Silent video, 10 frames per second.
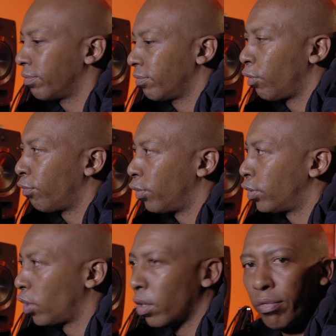for
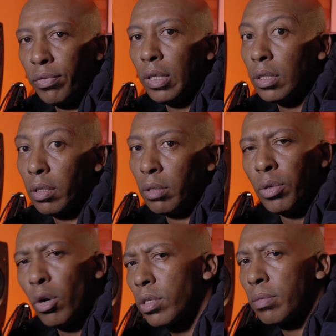photography, it's gonna be
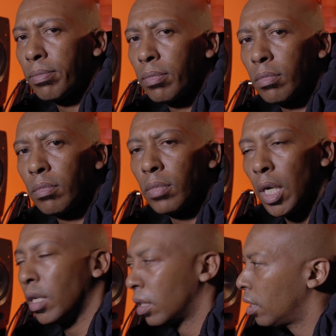awesome,
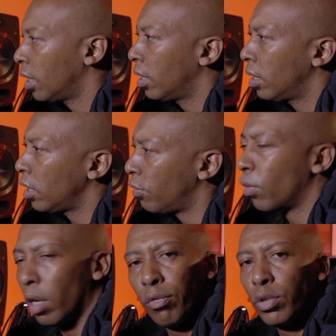right? If you
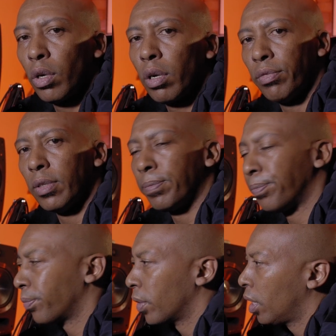are a photographer.
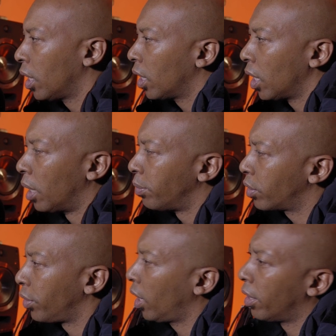
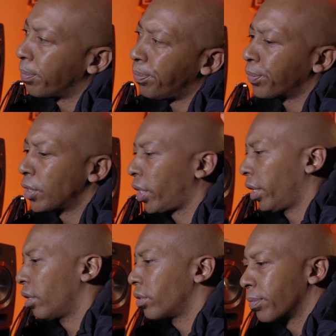So yeah, check it
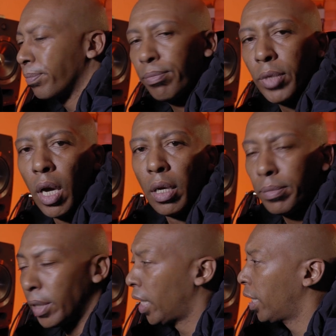out. Yeah,
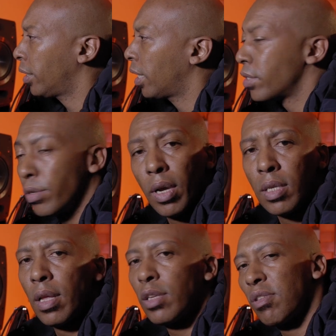and I'll see you guys
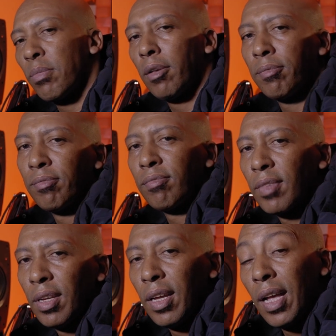next week, man.
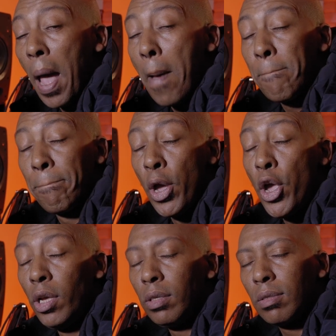
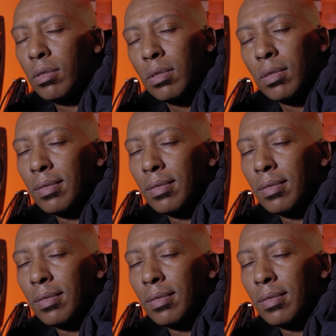Peace.